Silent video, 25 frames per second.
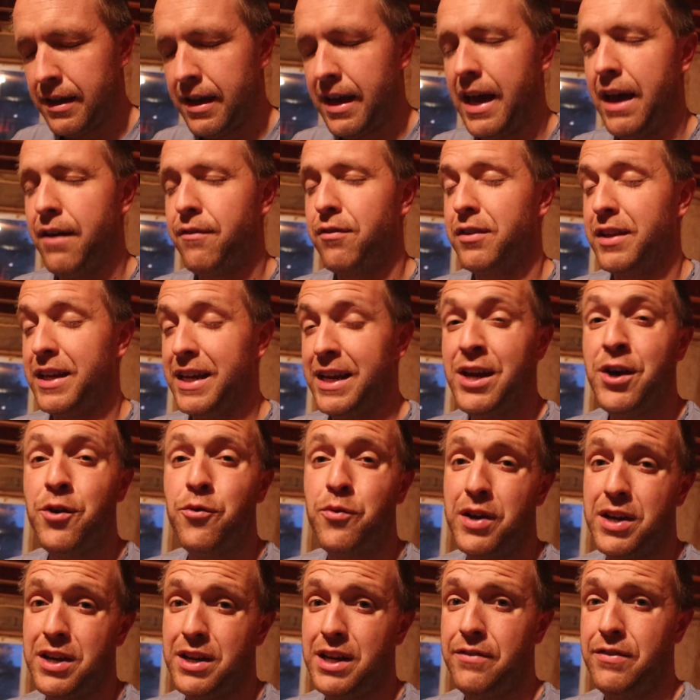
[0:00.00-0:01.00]
heavily.
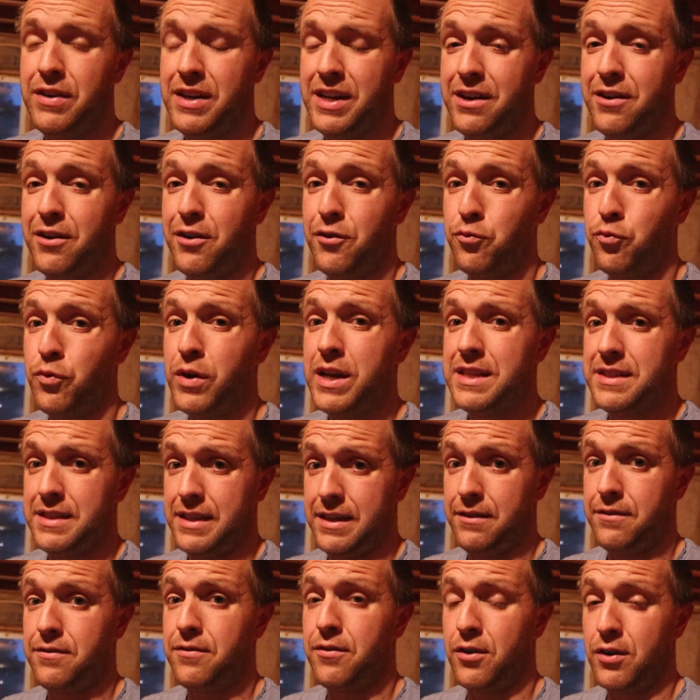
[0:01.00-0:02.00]
We could even hear it
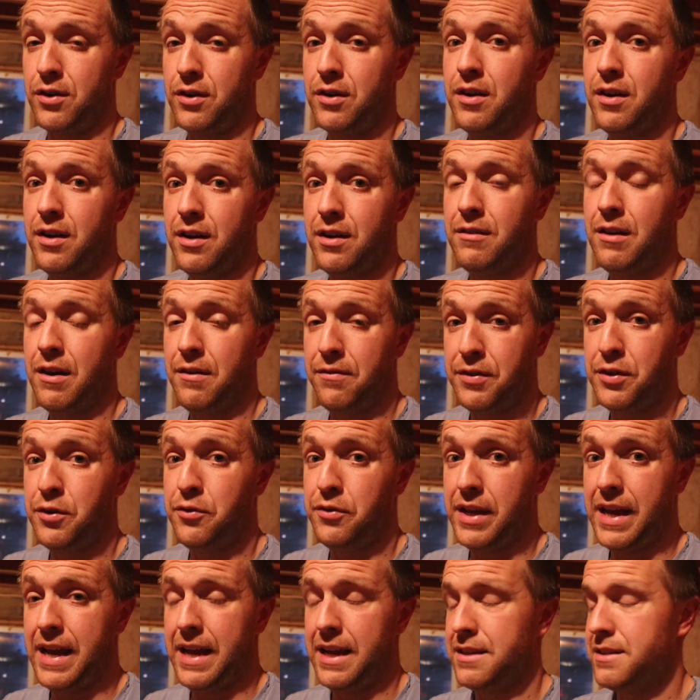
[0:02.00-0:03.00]
wheezing for a
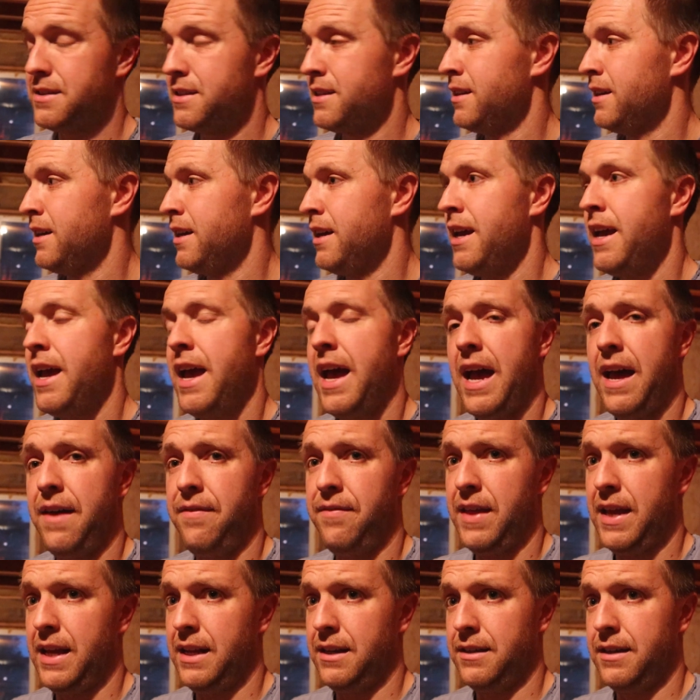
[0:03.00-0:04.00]
few days,
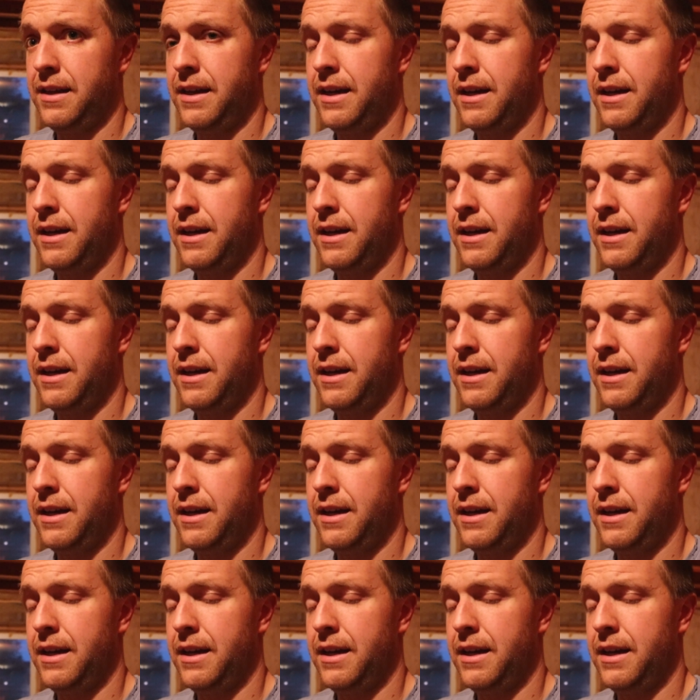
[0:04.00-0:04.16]
and then